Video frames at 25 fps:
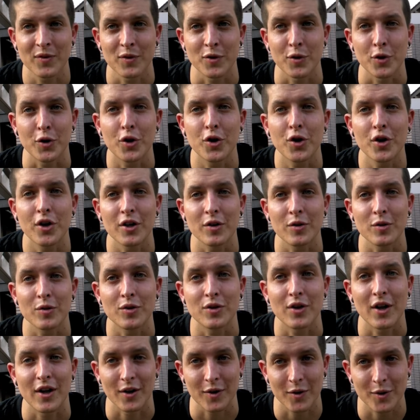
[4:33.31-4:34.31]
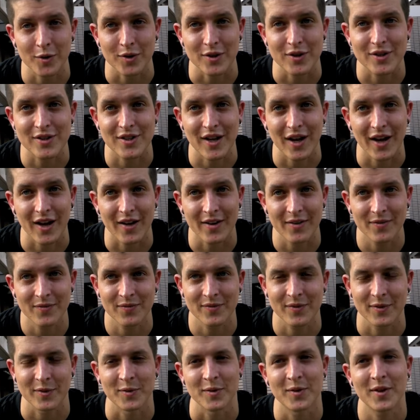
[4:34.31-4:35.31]
Yukuri yutte kudasai,
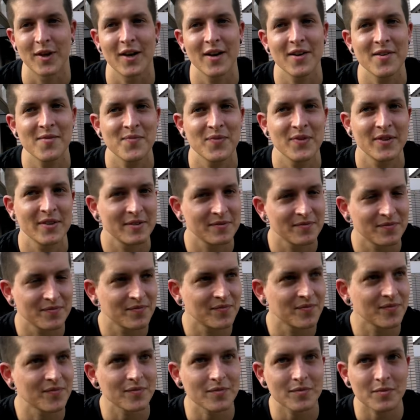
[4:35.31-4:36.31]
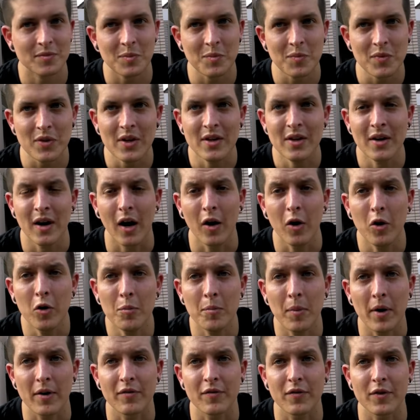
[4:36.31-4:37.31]
okay? I
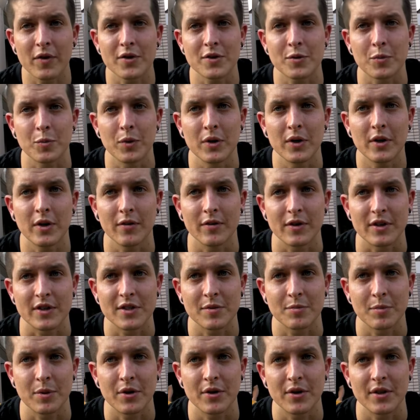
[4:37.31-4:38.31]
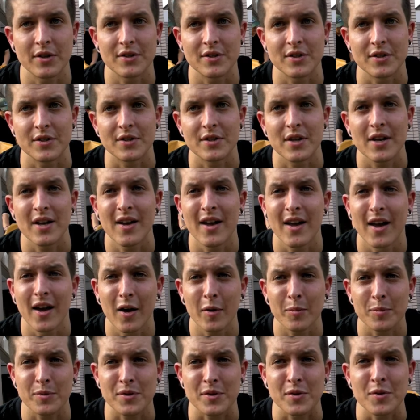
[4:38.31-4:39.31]
hope my first week of experiences
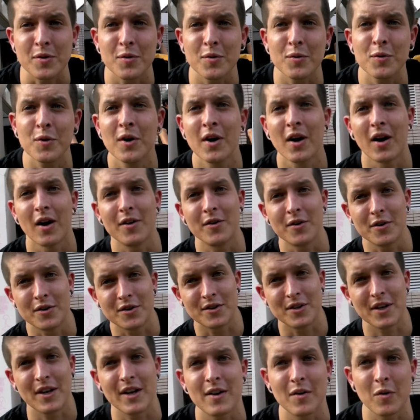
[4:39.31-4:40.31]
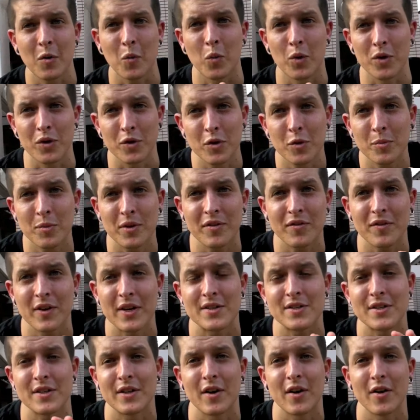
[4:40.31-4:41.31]
helps you understand what you'll be
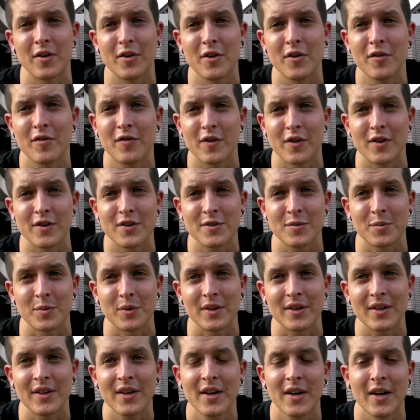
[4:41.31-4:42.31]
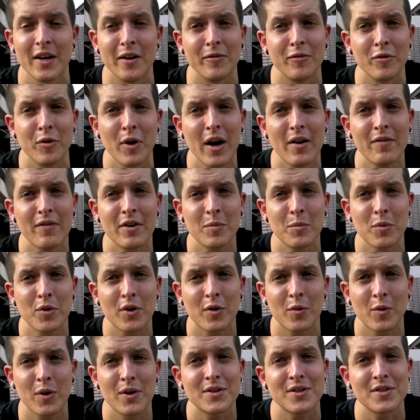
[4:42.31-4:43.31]
facing on your first week. And if you have any more
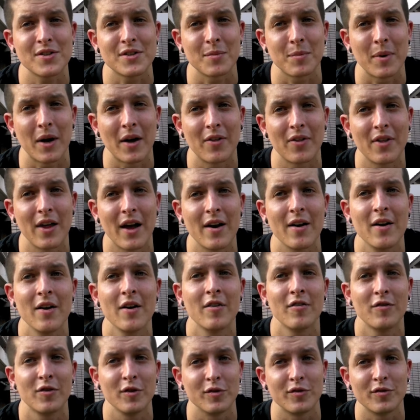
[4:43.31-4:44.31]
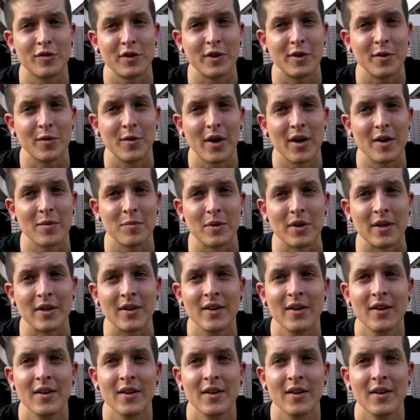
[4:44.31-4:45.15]
questions about that, feel free to write me.